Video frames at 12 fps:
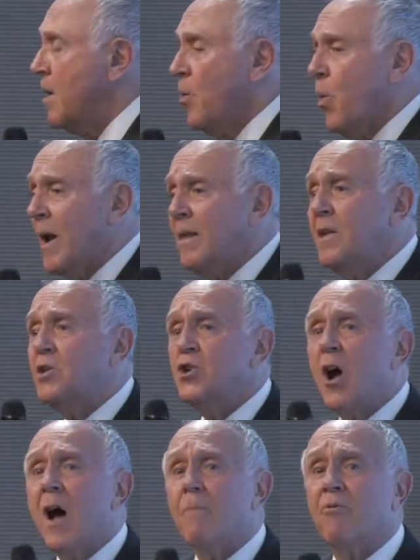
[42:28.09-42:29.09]
What are the
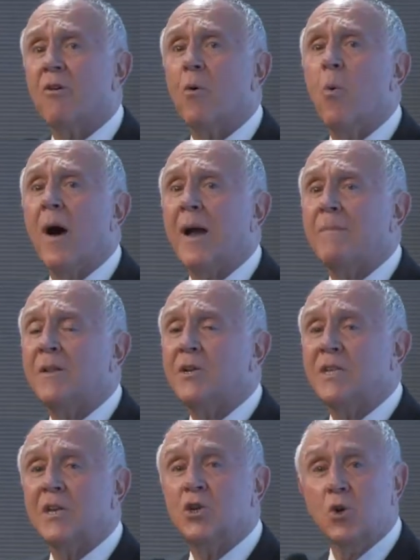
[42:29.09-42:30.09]
job requirements
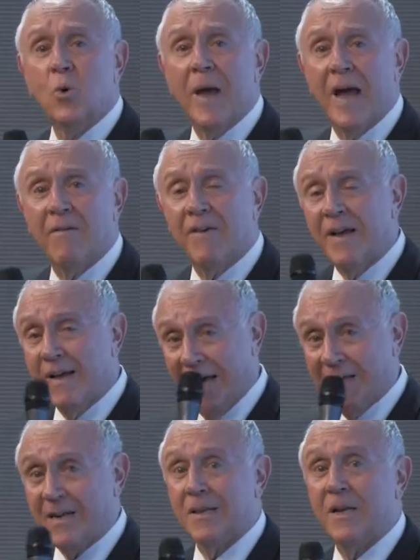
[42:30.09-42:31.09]
that you have
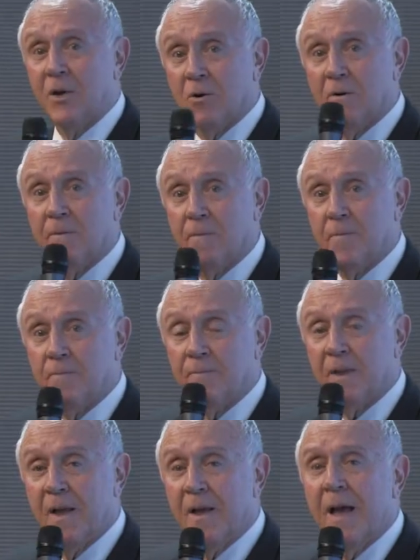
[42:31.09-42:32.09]
as a leader?
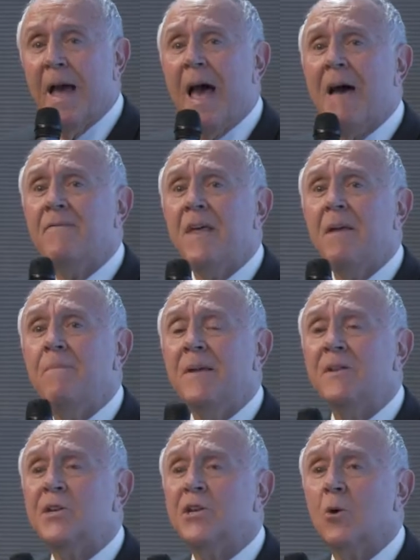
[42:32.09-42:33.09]
Have they
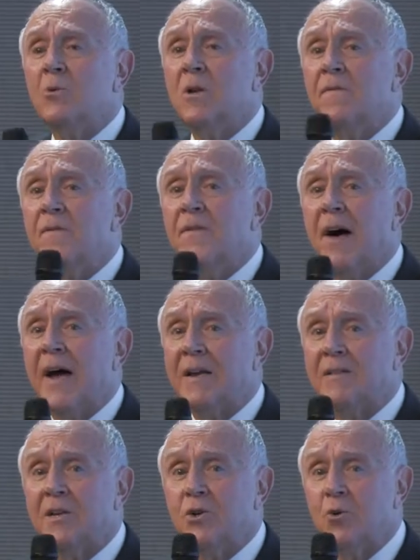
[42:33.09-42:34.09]
been so
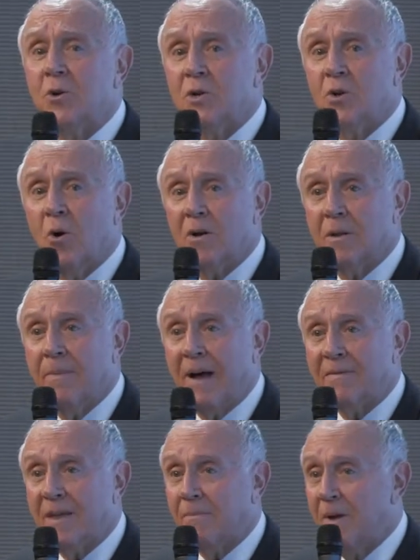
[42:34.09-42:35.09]
defined that you can talk
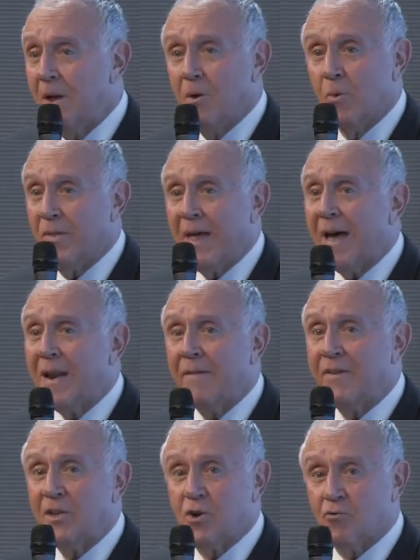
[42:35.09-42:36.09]
about them without
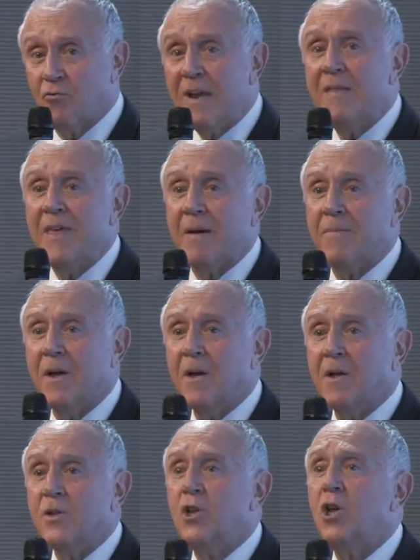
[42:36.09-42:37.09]
having to read them?
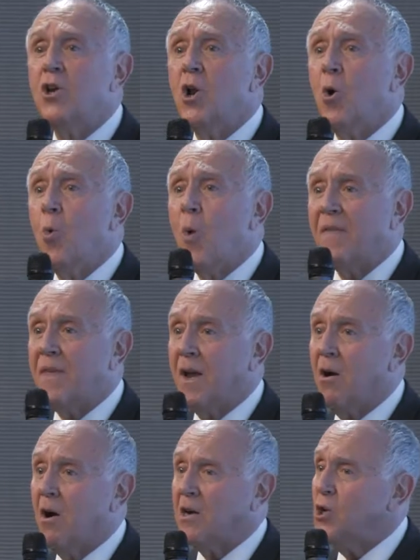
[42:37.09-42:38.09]
Do you know what
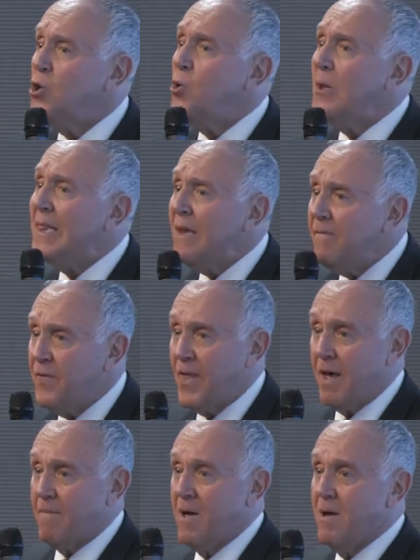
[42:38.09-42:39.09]
they are? Do you live
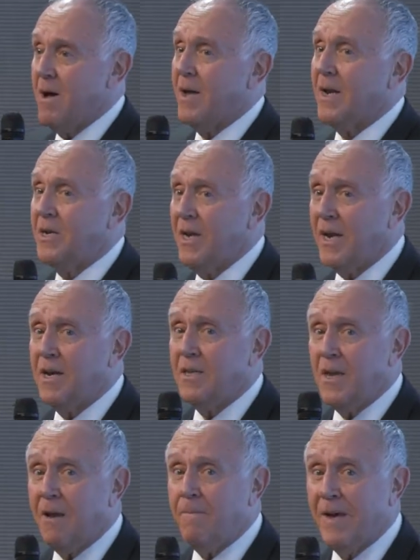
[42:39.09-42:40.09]
them on a day to
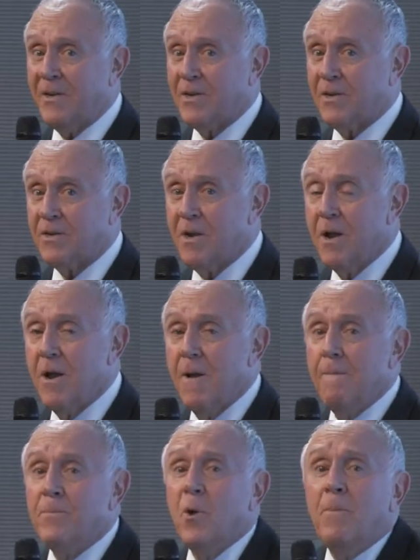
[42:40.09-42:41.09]
day basis?
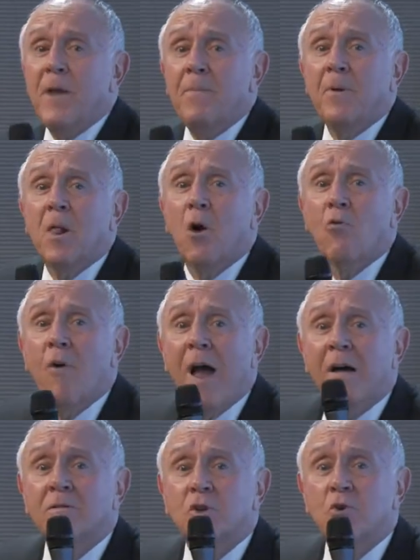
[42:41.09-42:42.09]
the people
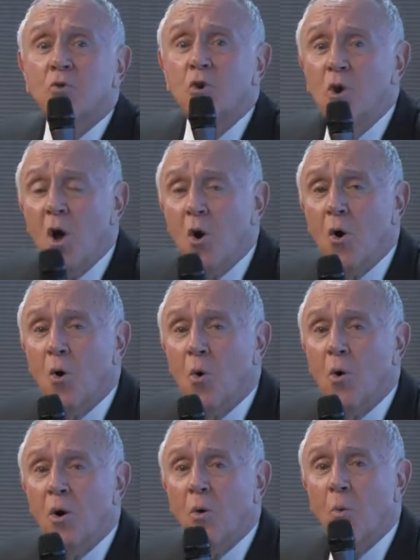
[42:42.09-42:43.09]
around you
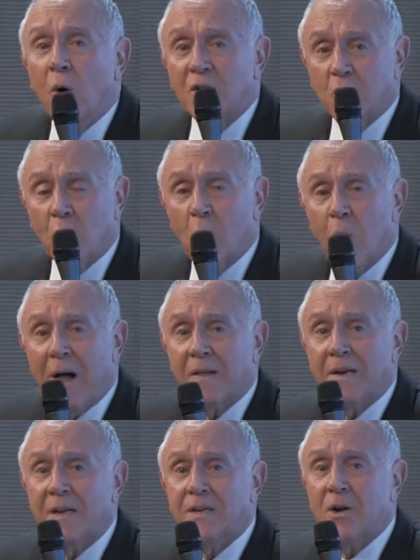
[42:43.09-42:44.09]
know what your
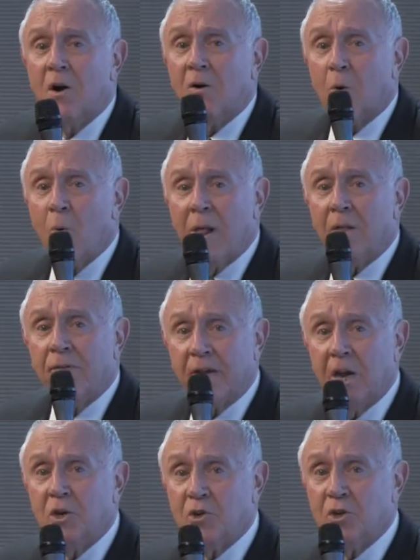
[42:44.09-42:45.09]
qualities are and
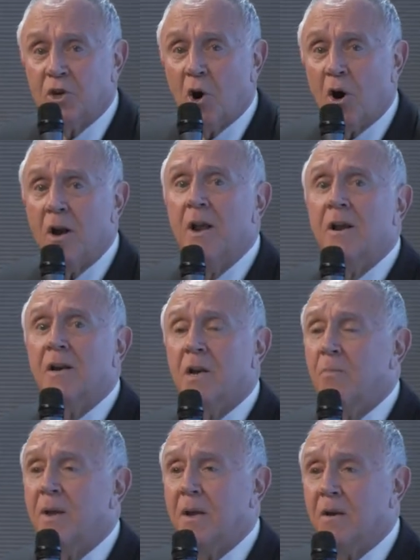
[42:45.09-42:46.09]
qualifications are
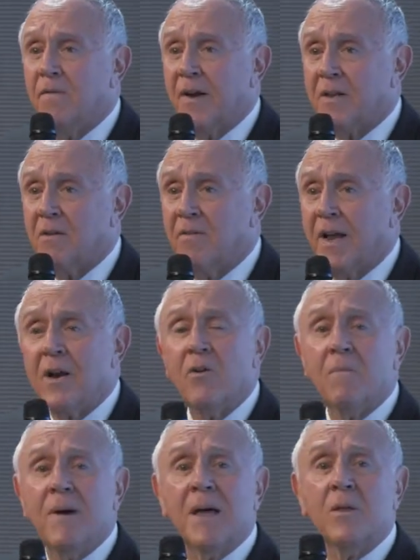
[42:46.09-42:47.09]
to be an effective leader.
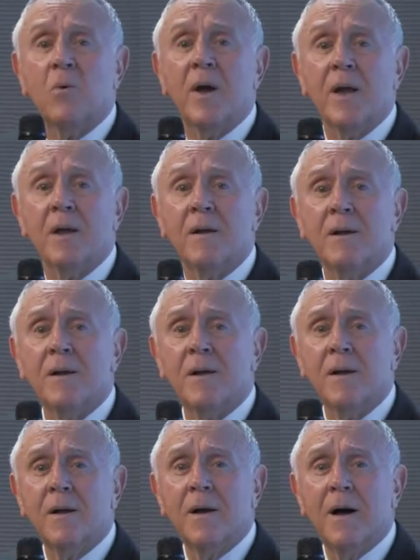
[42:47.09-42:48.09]
And by the way,
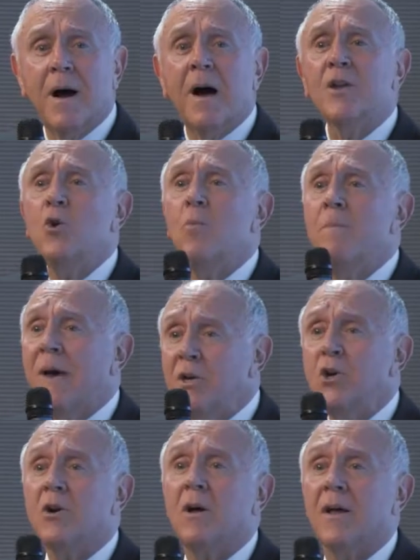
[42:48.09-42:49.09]
are you
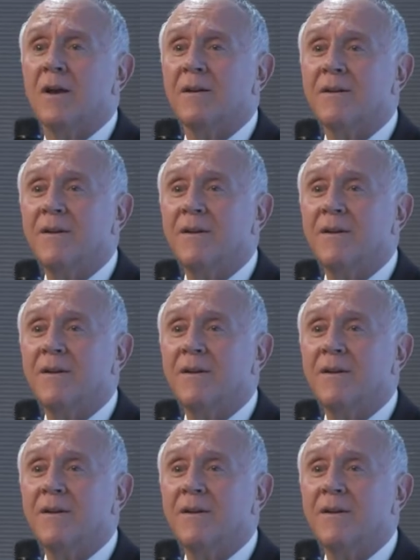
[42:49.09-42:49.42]
measured on it?